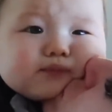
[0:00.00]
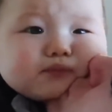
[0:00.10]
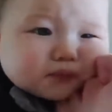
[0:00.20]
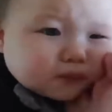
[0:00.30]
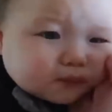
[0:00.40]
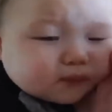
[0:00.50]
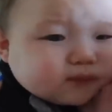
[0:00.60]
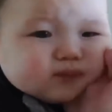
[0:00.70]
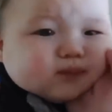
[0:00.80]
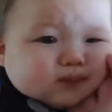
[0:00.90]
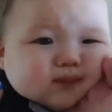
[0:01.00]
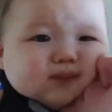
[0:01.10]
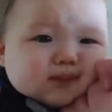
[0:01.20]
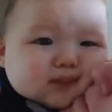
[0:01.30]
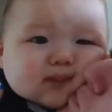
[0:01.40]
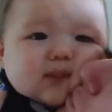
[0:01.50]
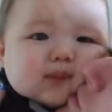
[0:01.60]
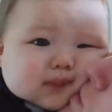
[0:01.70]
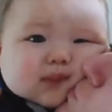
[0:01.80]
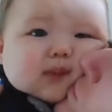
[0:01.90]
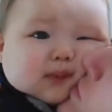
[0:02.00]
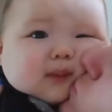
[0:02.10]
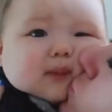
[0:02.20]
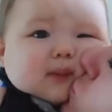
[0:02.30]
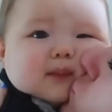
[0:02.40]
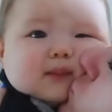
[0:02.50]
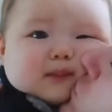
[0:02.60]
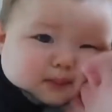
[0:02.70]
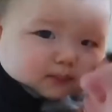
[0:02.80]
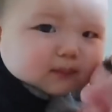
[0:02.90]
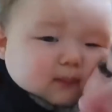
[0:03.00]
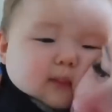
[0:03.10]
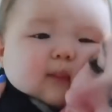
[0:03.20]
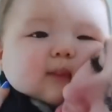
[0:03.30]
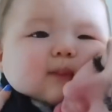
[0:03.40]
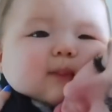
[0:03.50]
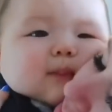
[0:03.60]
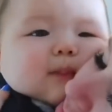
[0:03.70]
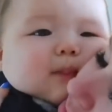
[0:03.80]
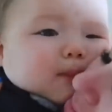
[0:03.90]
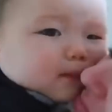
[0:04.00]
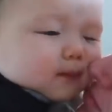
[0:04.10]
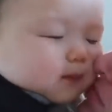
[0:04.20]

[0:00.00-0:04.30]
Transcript: Say bye bye, Sutton. Mommy's gonna cry in the car